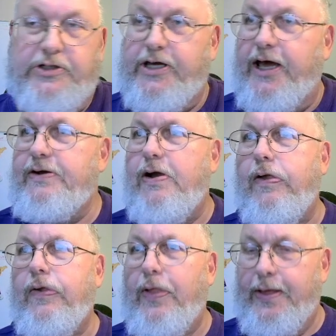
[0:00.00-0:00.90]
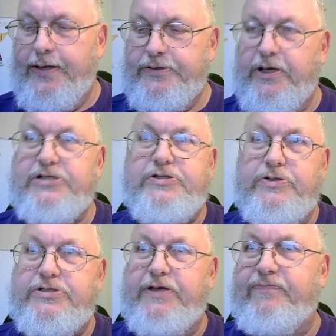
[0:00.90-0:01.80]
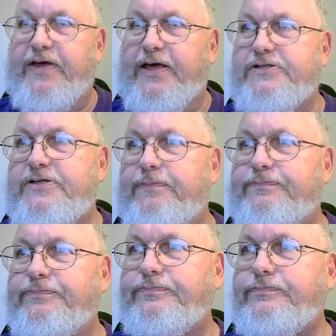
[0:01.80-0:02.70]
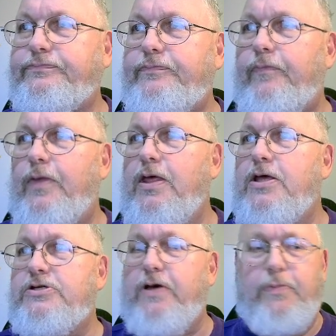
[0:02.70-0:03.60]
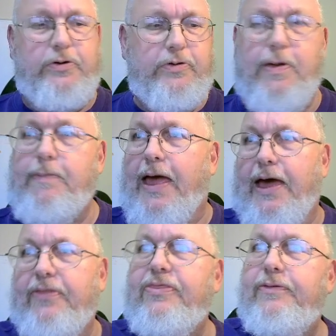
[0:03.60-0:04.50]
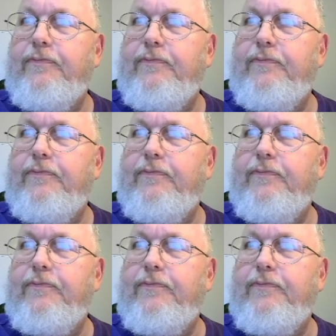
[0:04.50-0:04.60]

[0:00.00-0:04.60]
Okay? So that's 2 sig figs. So I'm going to do my math.